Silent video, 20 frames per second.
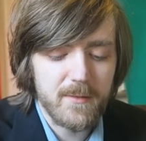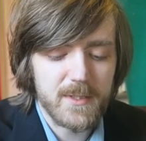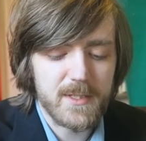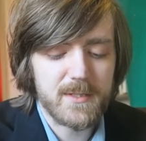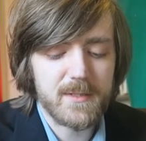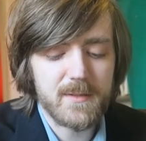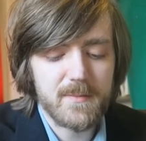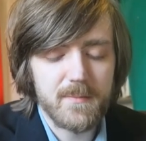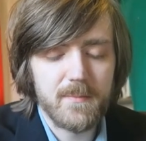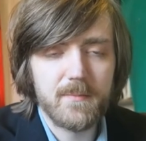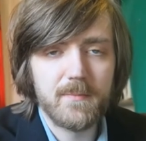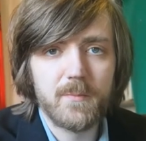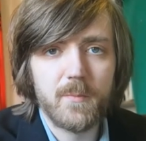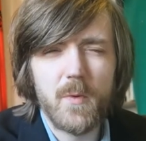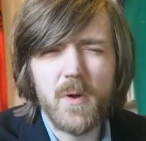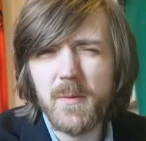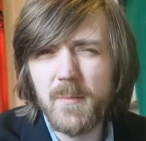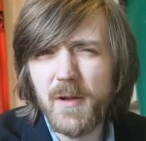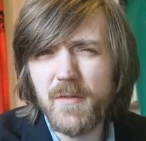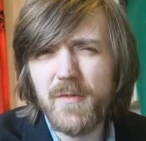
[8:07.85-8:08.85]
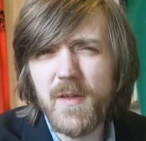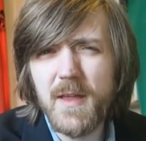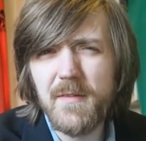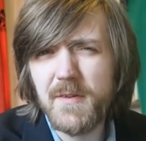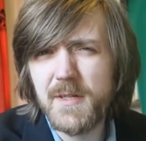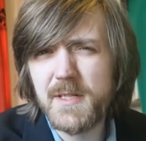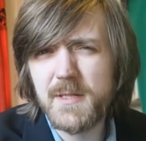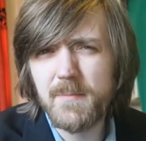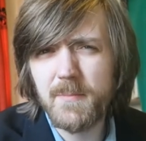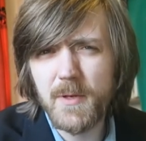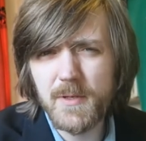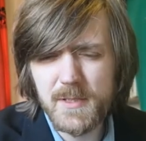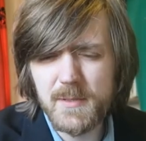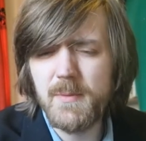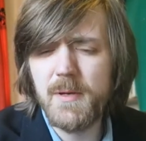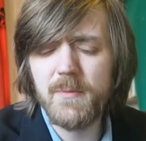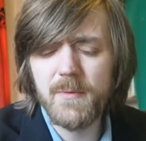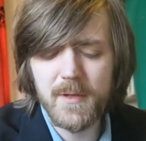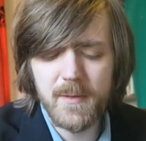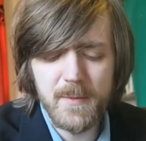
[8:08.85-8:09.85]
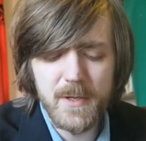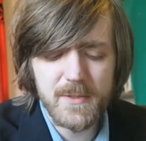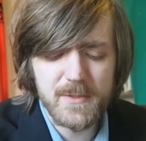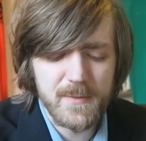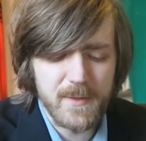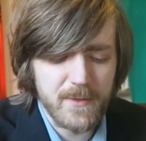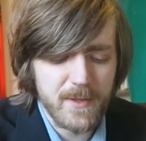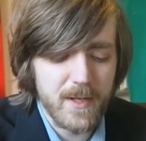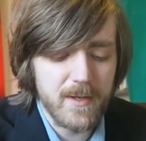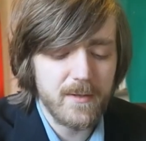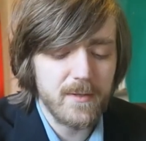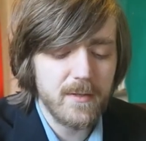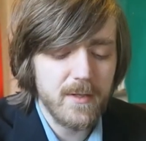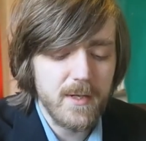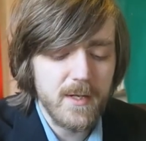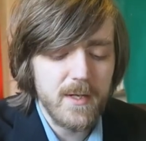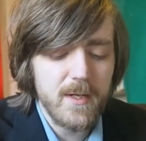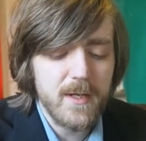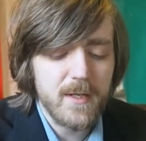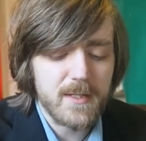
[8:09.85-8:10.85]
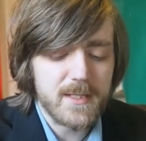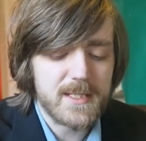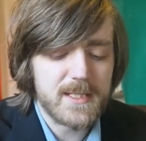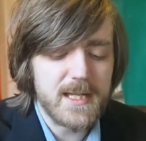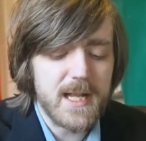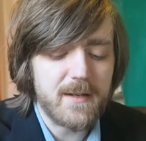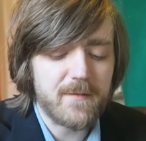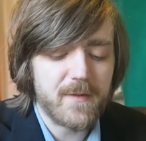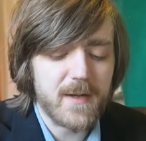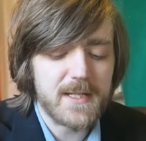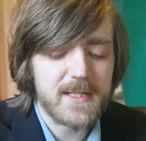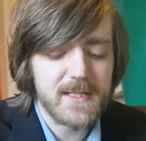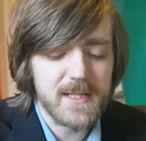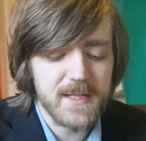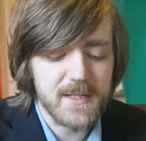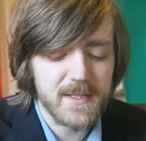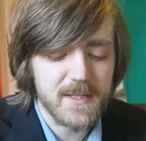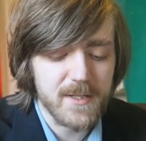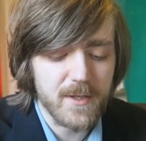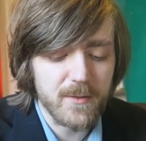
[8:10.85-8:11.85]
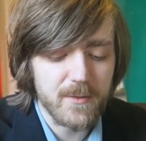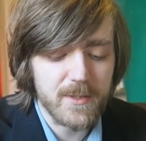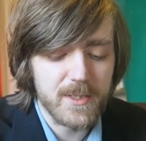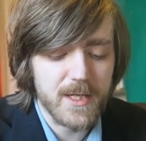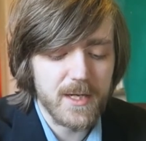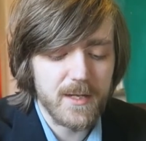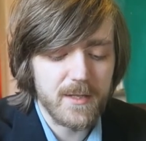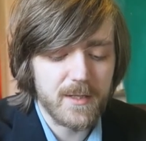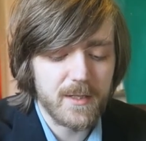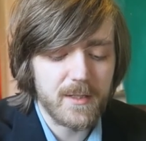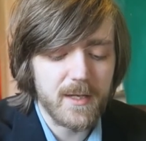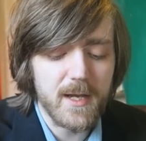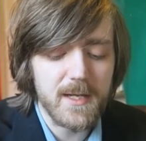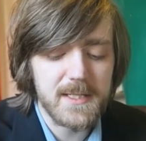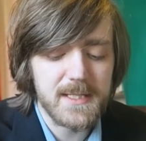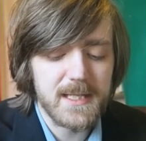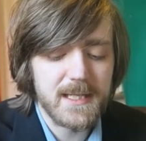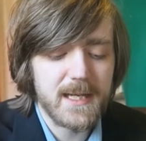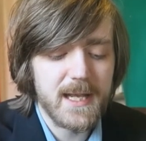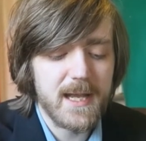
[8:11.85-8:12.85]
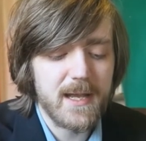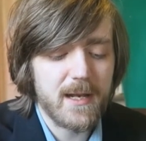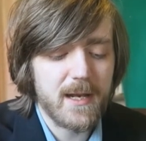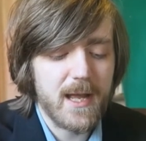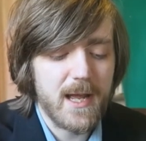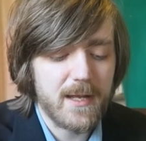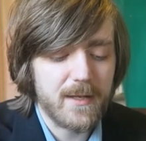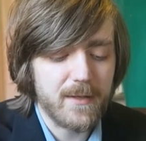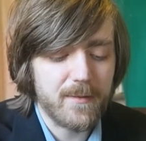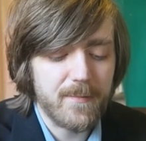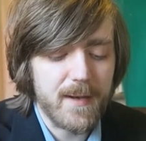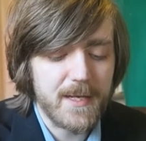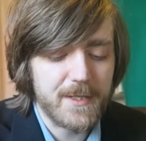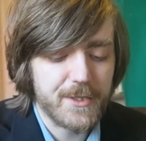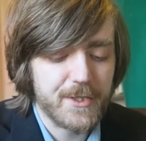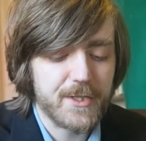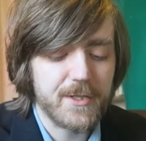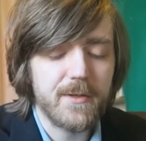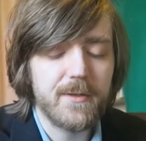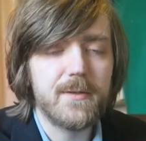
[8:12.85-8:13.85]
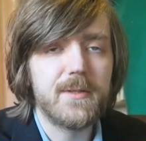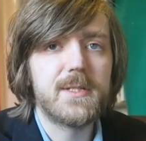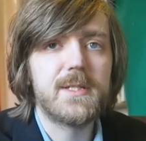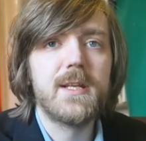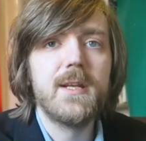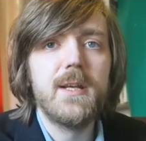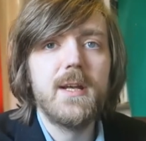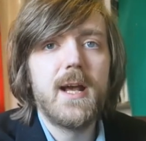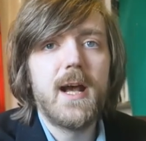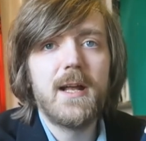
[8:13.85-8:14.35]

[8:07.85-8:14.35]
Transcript: which is one of my favourites and possibly one of the most well known The Steadfast Tin Soldier, The Nightingale, and The Red Shoes.